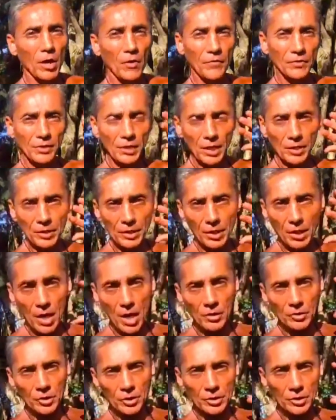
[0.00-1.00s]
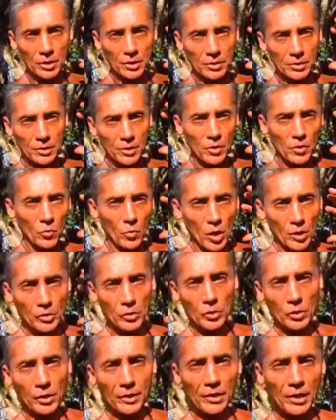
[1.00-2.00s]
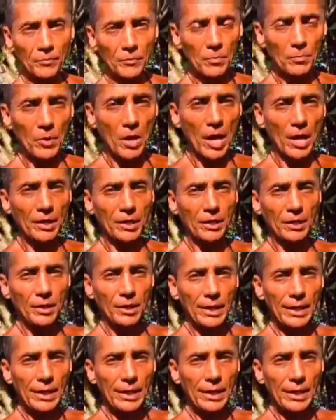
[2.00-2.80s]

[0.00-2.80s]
of a sudden the consciousness, once you clean up the body,